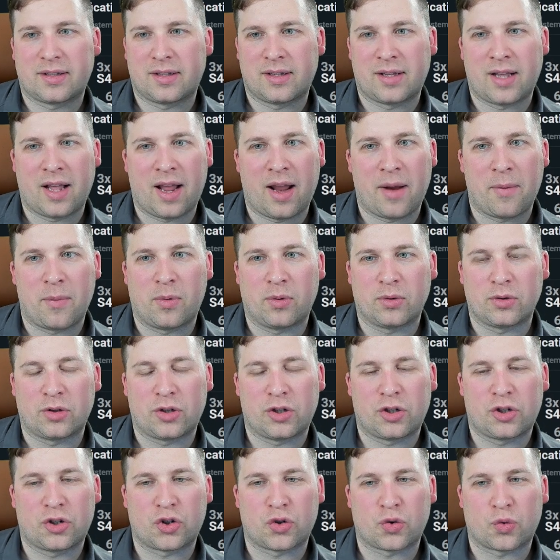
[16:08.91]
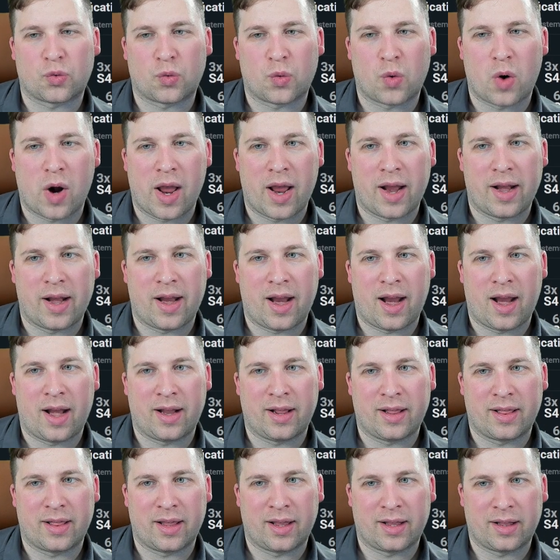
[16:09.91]
They will shred
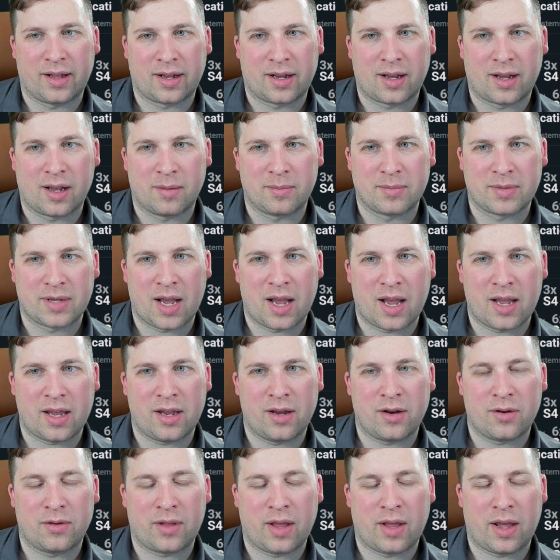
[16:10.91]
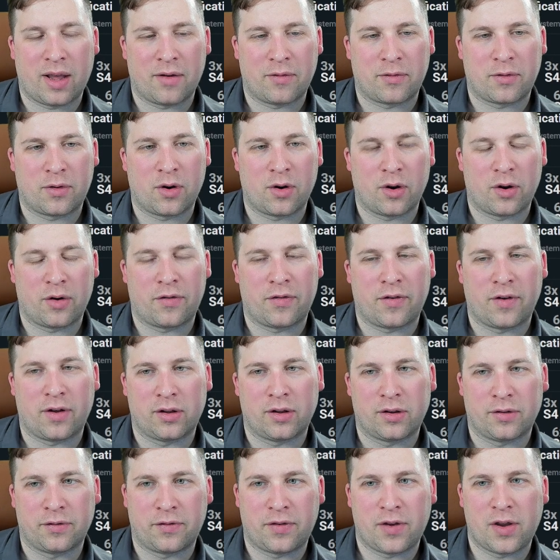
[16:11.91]
anything that comes at you. They have good
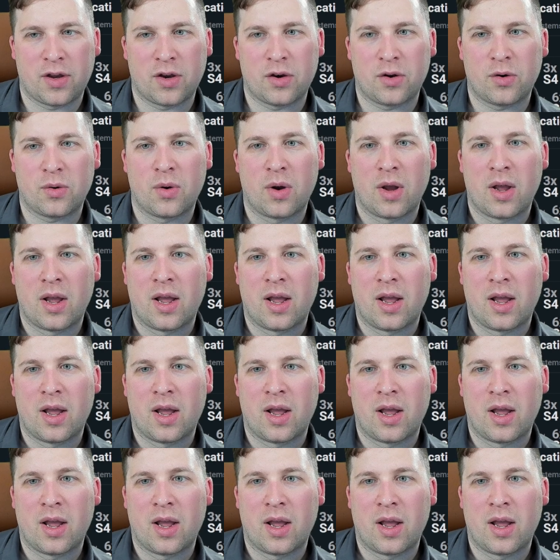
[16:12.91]
field of view.